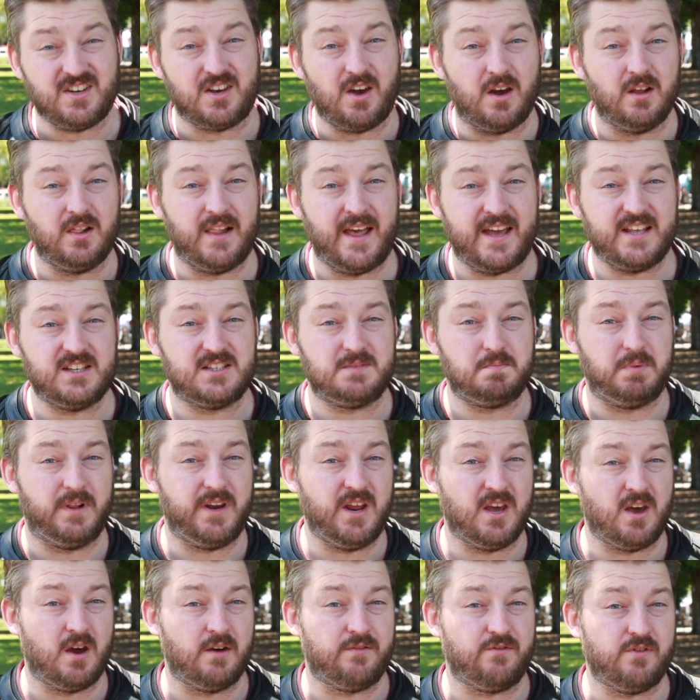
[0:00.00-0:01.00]
go lane
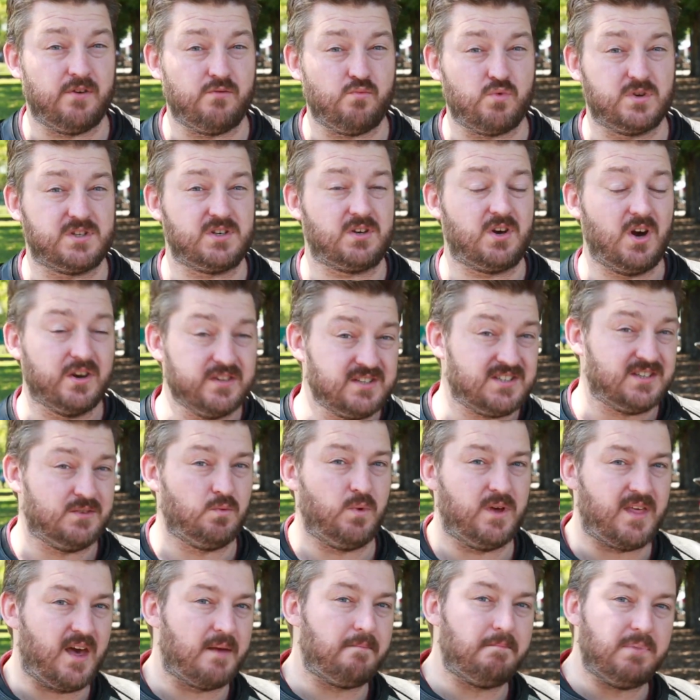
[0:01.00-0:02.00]
splitting over in Wisconsin
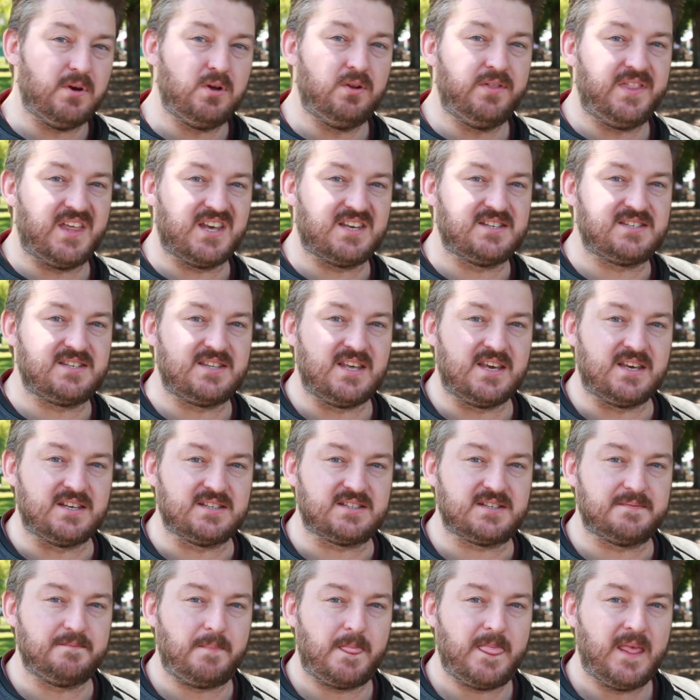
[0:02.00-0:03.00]
where they build these
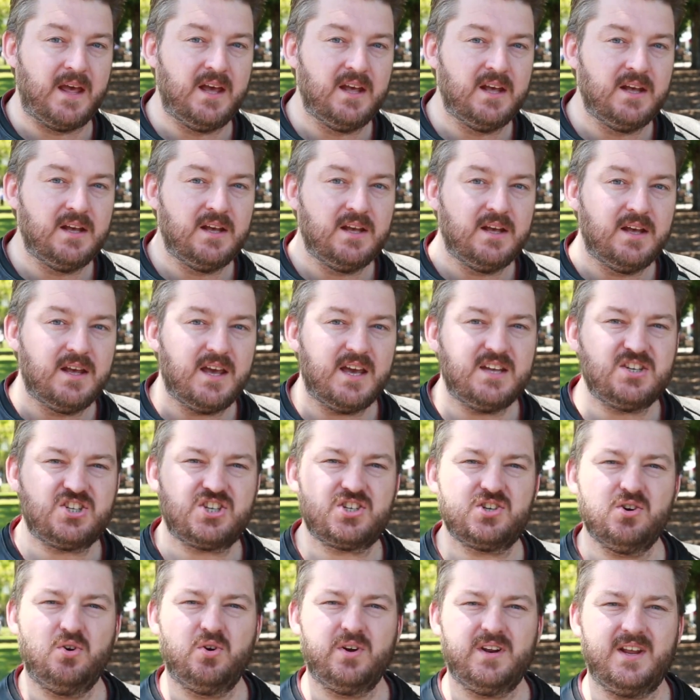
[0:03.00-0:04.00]
things. In
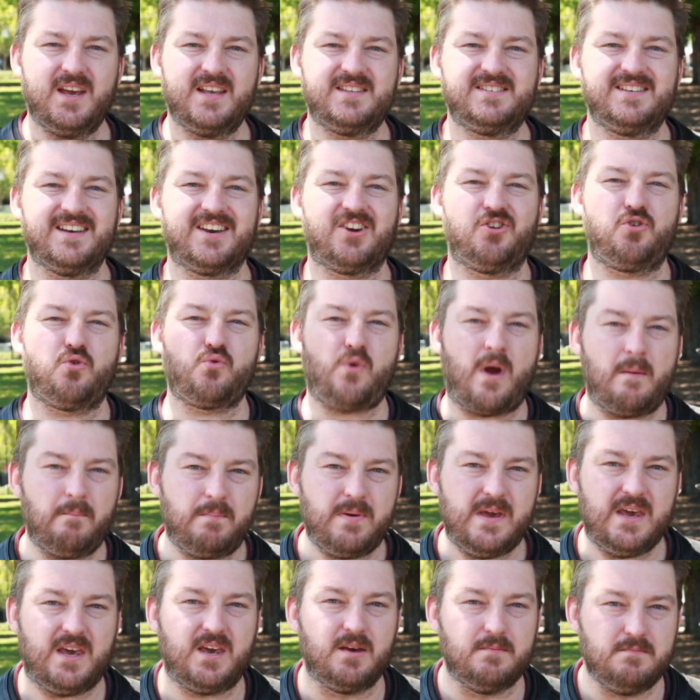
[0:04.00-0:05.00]
short, it's a
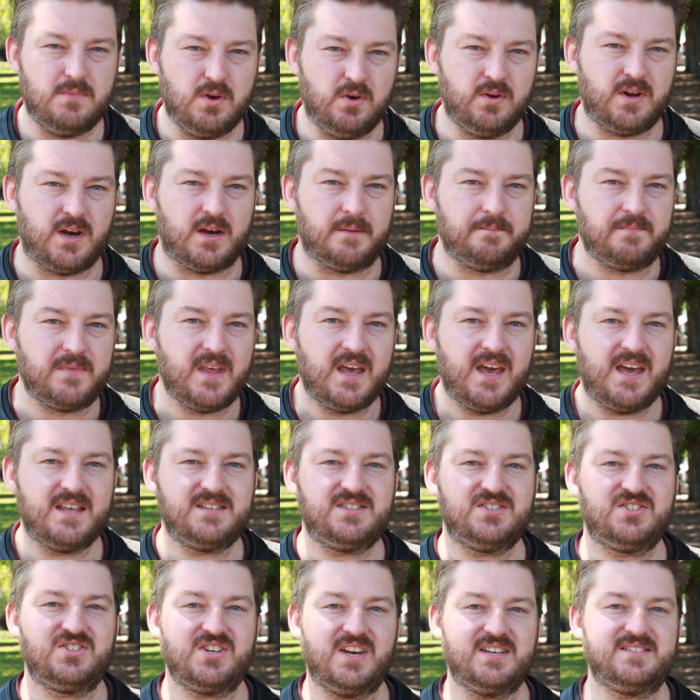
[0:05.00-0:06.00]
grumpy commuter.
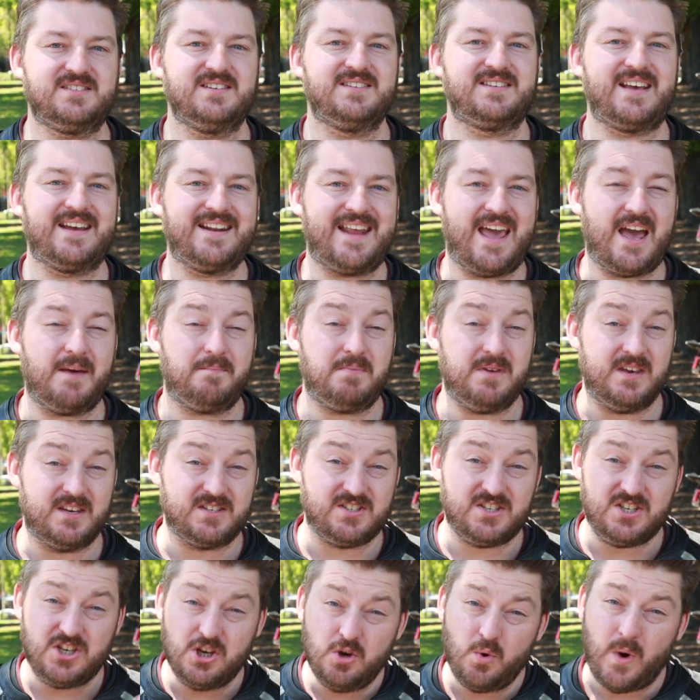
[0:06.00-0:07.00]
It's just as unhappy
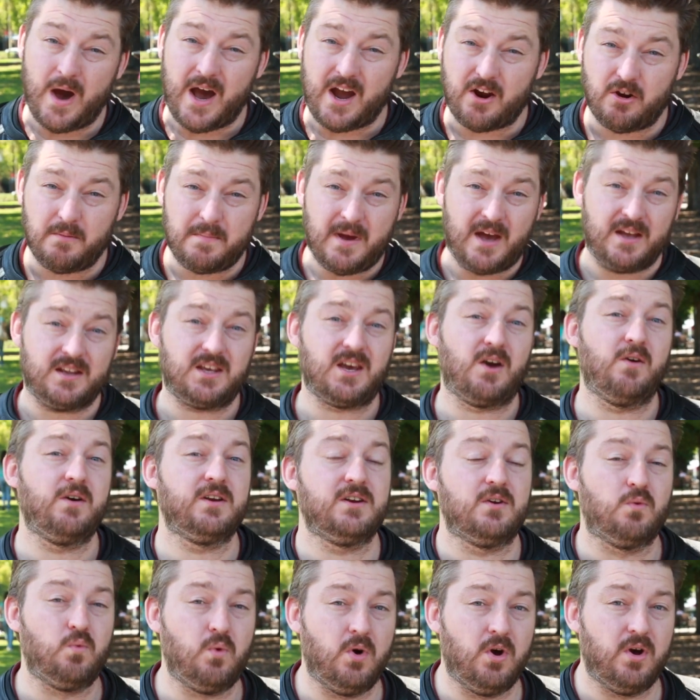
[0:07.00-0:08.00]
as you are about going
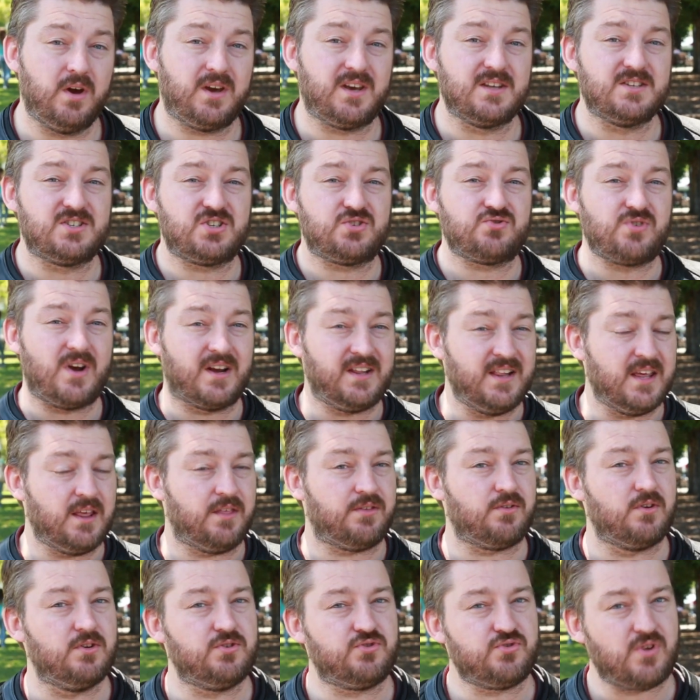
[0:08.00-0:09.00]
to work and struggling
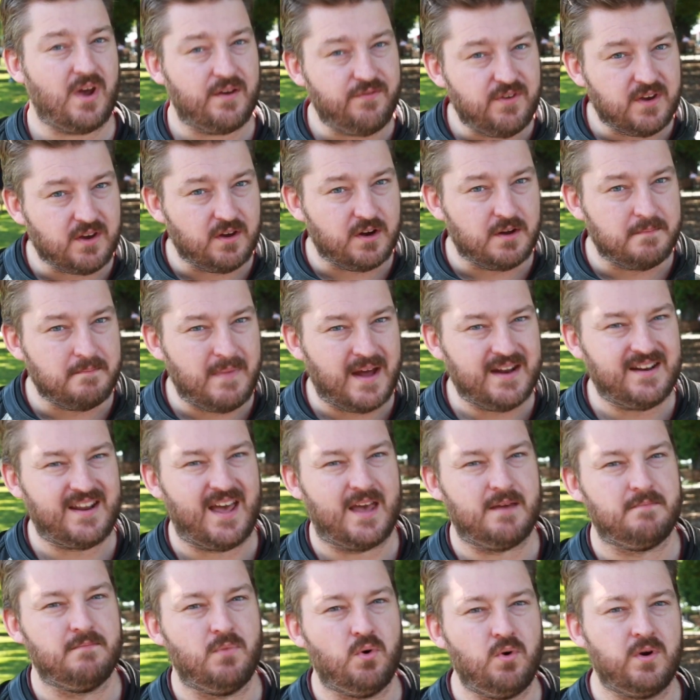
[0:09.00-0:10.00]
through traffic on a
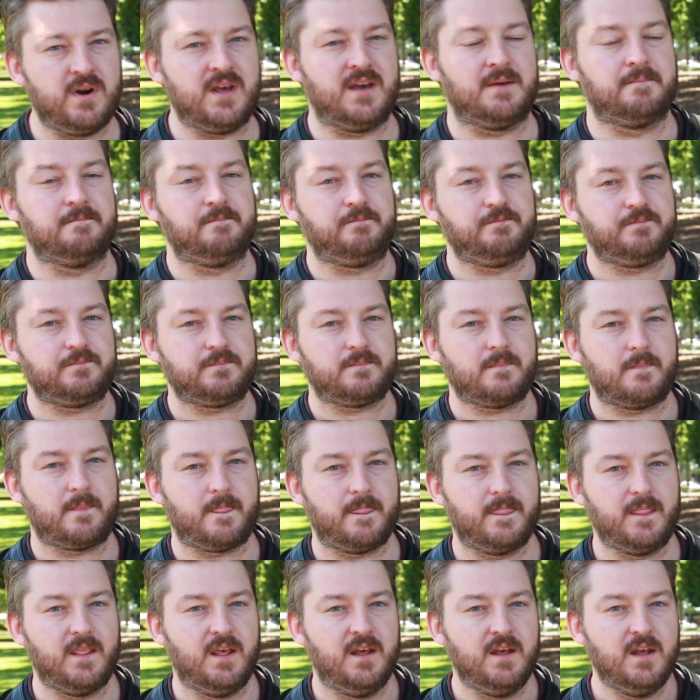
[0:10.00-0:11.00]
Monday morning.
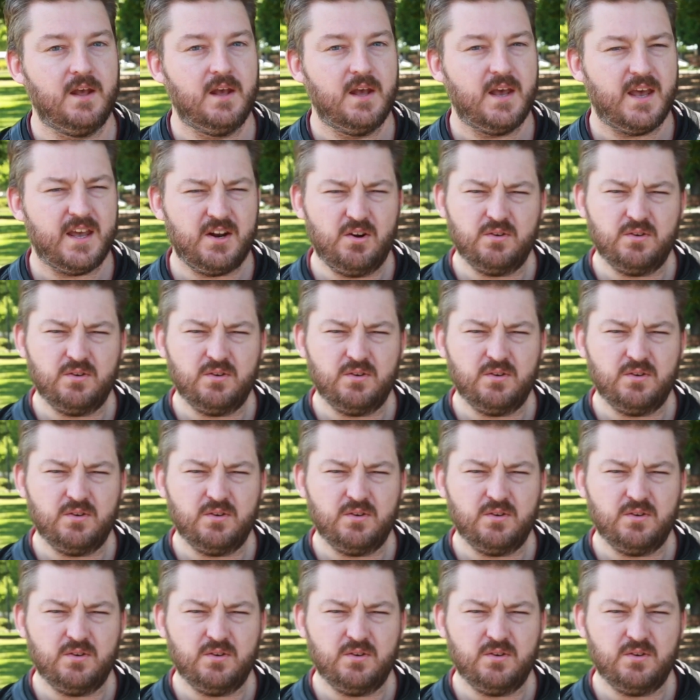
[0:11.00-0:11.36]
It